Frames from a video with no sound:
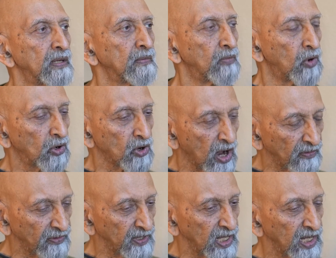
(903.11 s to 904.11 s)
more
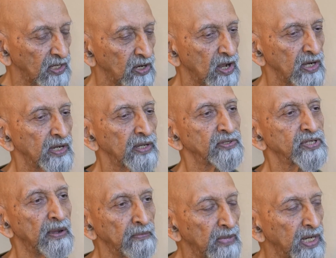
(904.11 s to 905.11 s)
often than not,
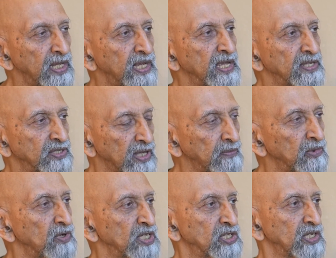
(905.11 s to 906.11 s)
somebody has some
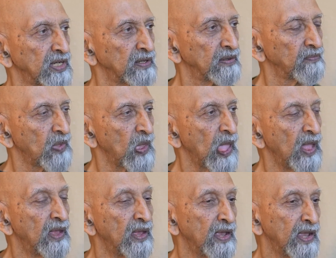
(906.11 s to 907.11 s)
question.
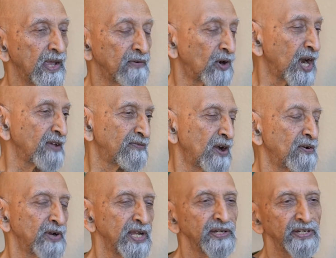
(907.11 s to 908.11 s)
And what I
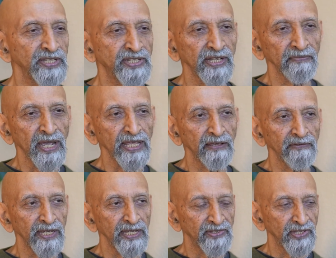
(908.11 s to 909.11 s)
found interesting, by the
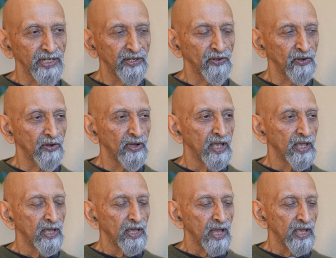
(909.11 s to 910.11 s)
way, is that,
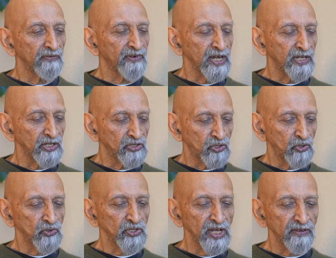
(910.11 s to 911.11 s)
if I teach
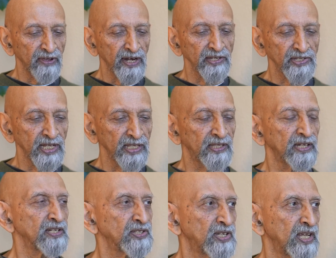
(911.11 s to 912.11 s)
Tuesday, Wednesday, and
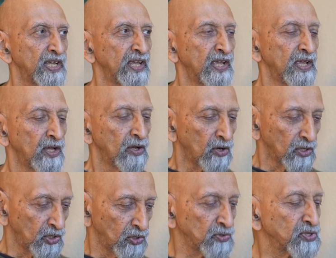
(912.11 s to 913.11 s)
Thursday,
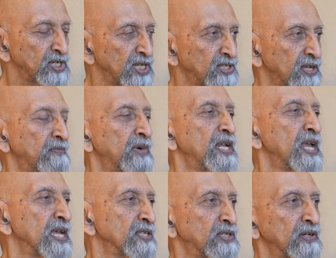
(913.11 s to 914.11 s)
on Tuesday somebody
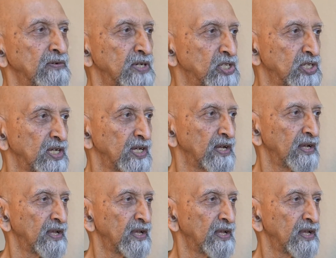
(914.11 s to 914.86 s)
asks a question.